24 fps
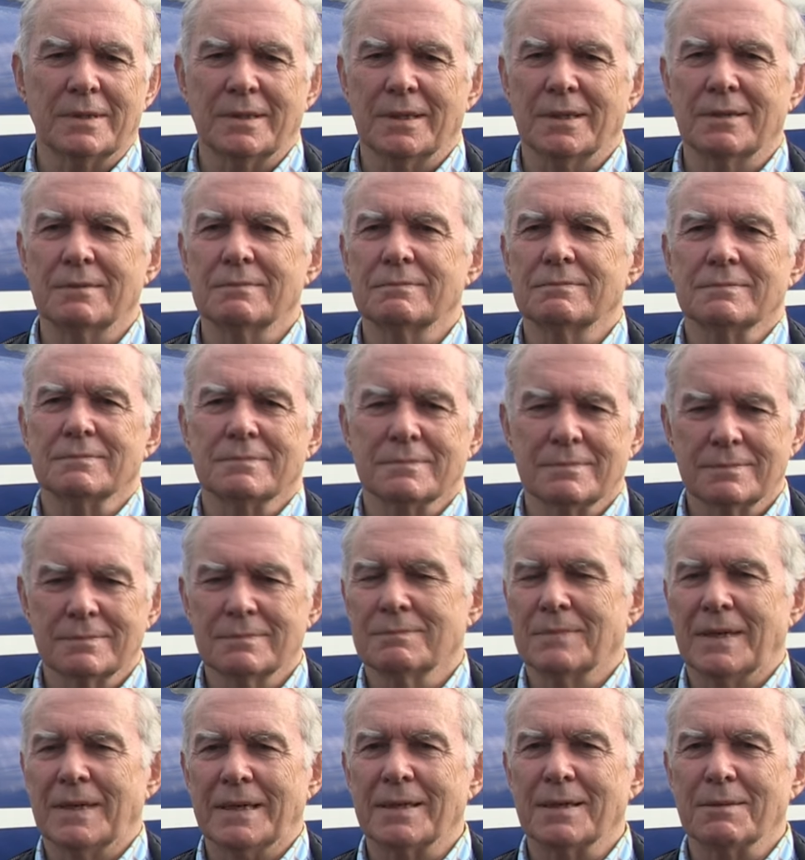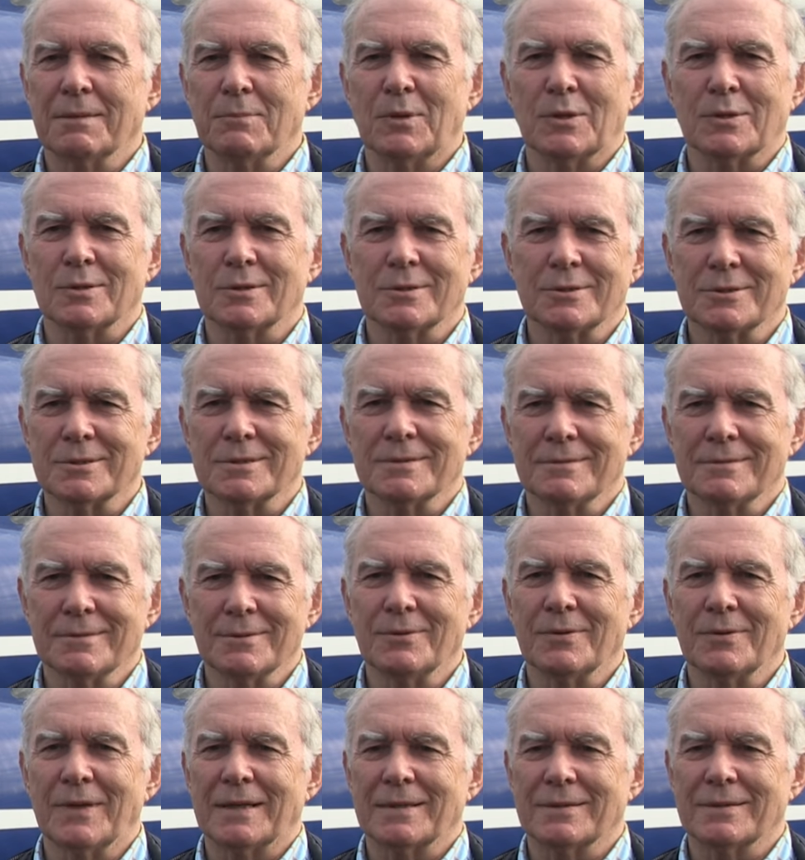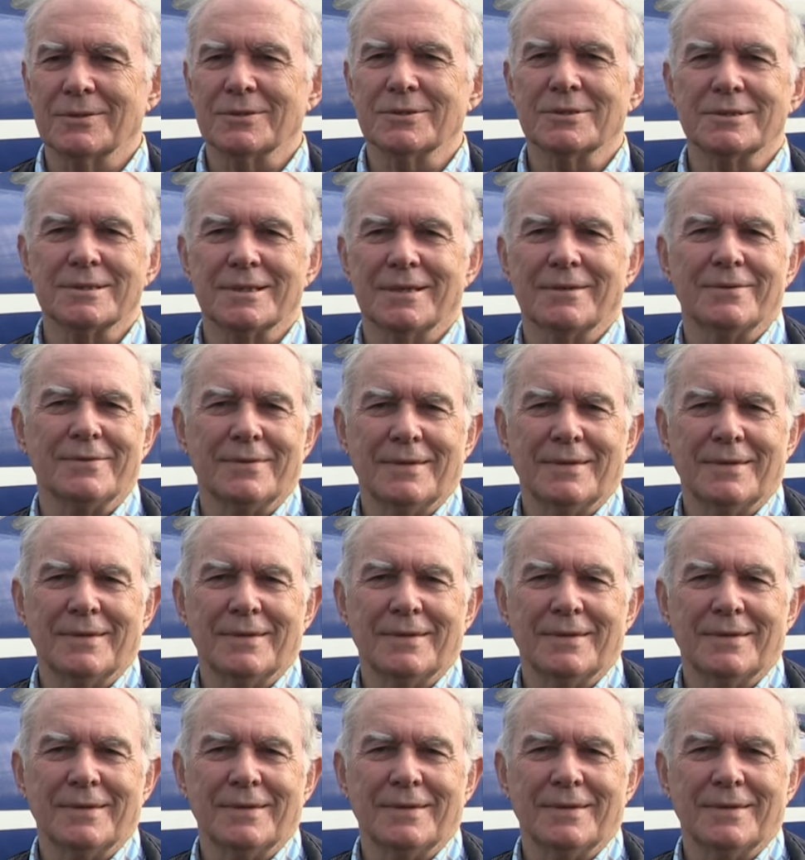know, making models and all that good stuff.